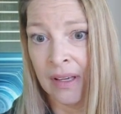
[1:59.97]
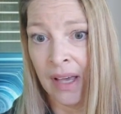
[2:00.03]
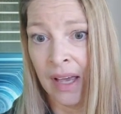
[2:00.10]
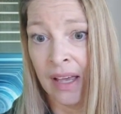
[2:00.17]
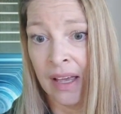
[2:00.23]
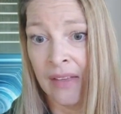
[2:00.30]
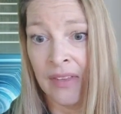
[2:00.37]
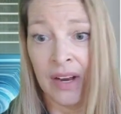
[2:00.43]

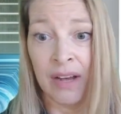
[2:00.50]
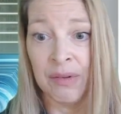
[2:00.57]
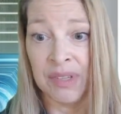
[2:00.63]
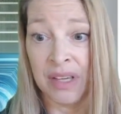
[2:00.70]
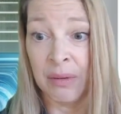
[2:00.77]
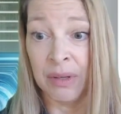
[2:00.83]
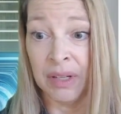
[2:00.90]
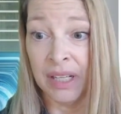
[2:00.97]
And then I was
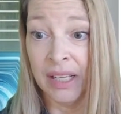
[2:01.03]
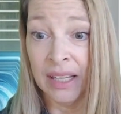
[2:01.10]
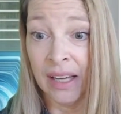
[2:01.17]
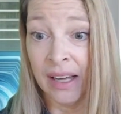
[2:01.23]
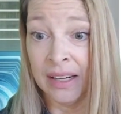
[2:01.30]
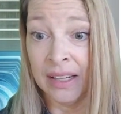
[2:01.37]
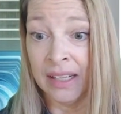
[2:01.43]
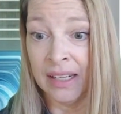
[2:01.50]
able to click
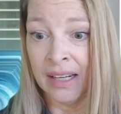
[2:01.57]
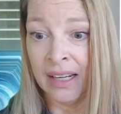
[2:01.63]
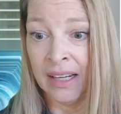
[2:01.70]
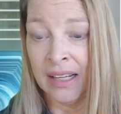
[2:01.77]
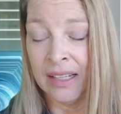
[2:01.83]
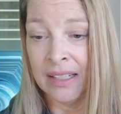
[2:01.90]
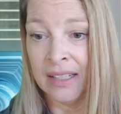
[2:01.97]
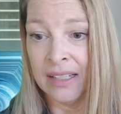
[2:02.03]
on it
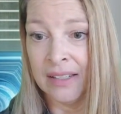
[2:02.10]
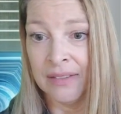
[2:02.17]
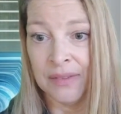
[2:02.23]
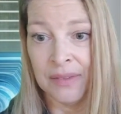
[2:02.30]
and